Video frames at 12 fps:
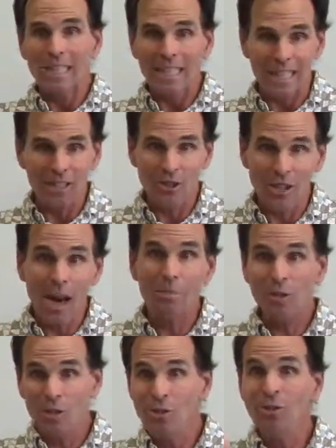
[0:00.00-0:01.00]
there's an
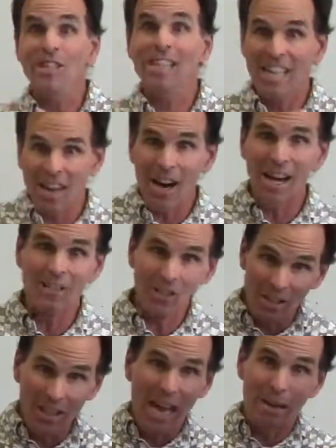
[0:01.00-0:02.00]
opportunity cost
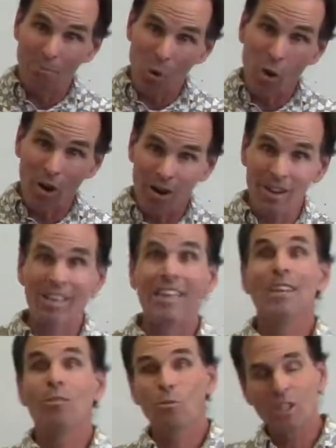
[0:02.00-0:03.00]
to that more,
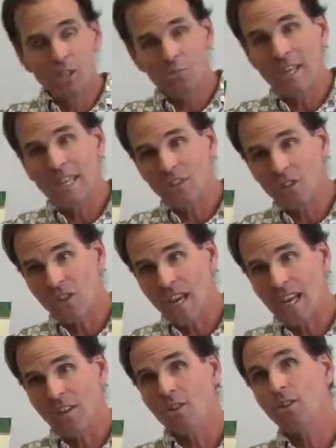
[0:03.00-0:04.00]
which means
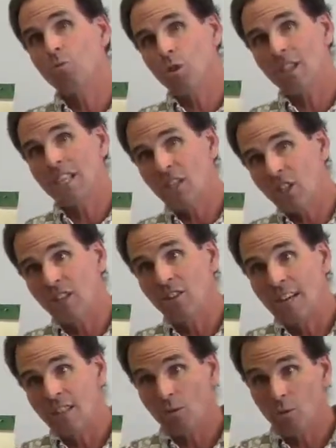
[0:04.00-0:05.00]
that we're teaching
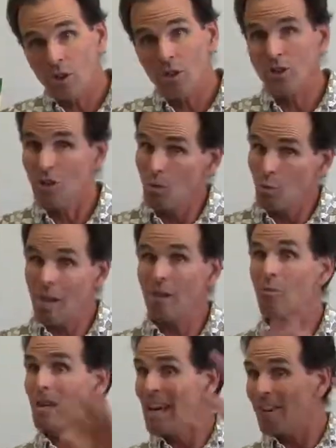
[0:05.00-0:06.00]
less words. And
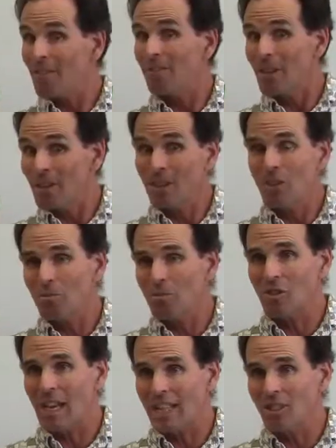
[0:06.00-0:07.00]
when we have a very
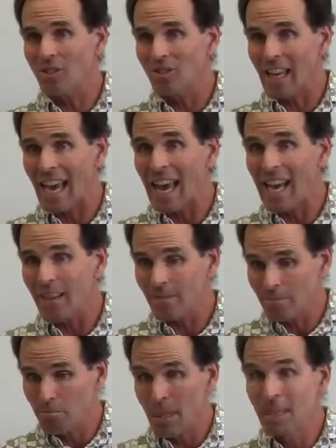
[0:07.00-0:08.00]
substantial gap,
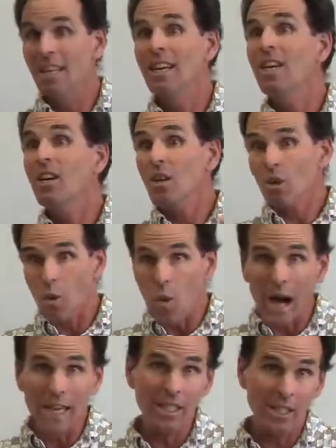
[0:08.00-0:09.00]

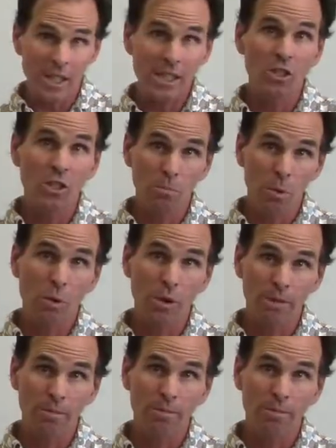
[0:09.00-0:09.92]
quantity is important.